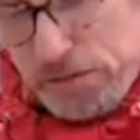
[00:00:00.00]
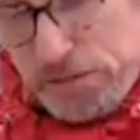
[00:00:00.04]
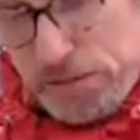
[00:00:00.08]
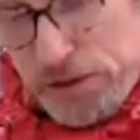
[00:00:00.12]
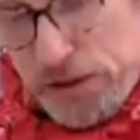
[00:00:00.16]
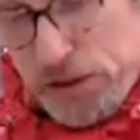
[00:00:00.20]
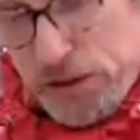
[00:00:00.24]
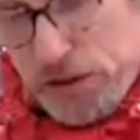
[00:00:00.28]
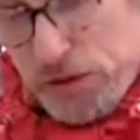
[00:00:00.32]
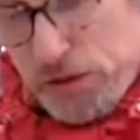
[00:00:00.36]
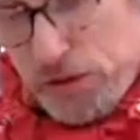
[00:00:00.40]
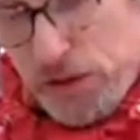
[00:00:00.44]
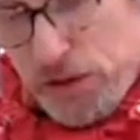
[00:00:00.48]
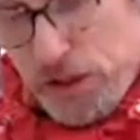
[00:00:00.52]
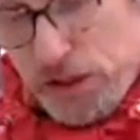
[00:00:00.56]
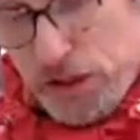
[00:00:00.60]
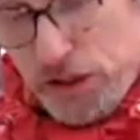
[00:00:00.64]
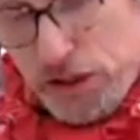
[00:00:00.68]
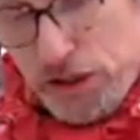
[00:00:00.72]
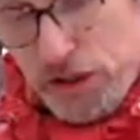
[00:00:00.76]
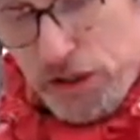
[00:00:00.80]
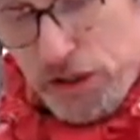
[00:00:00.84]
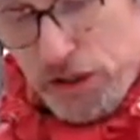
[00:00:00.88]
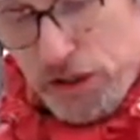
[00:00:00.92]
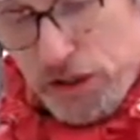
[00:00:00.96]
pursuing
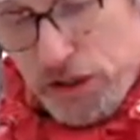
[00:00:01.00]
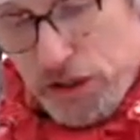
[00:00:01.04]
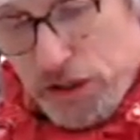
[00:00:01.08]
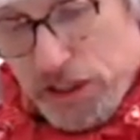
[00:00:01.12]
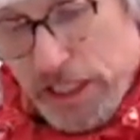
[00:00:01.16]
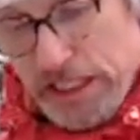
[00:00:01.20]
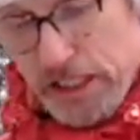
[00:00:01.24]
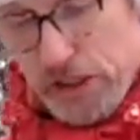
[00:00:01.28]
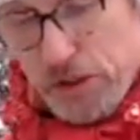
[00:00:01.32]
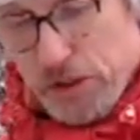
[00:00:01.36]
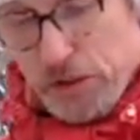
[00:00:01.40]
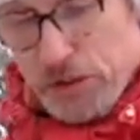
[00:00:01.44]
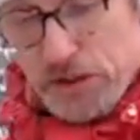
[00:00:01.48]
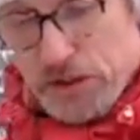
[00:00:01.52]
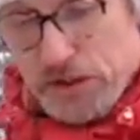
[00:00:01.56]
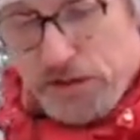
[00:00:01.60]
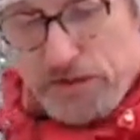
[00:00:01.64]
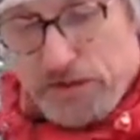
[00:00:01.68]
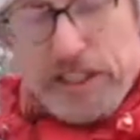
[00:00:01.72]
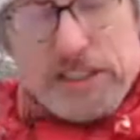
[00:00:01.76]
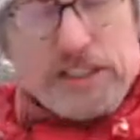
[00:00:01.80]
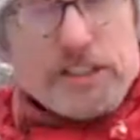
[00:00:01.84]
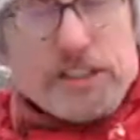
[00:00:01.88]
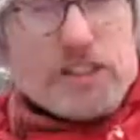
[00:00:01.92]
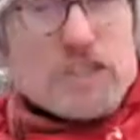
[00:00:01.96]
sustained,
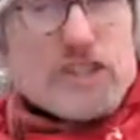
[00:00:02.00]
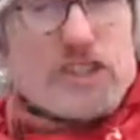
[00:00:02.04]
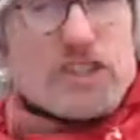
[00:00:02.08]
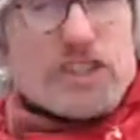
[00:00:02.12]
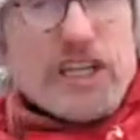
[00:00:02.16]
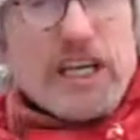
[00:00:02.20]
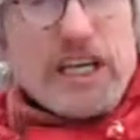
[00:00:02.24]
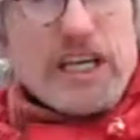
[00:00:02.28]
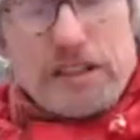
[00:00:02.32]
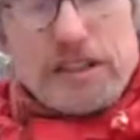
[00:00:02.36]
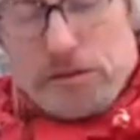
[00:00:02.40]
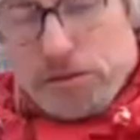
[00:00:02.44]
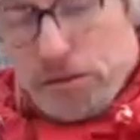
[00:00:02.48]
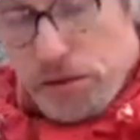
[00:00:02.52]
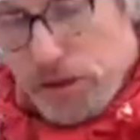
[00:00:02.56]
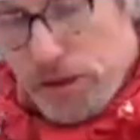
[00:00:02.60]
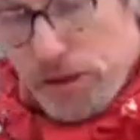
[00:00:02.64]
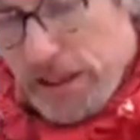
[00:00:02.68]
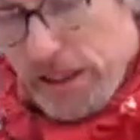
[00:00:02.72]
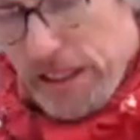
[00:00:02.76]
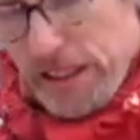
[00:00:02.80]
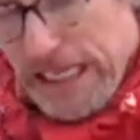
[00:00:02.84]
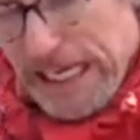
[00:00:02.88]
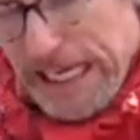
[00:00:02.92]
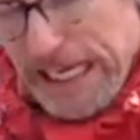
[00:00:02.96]
inclusive, and
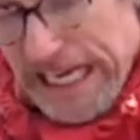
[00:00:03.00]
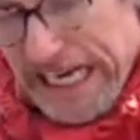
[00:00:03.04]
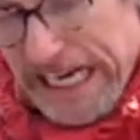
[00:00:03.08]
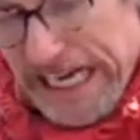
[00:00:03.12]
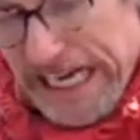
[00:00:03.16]
sustainable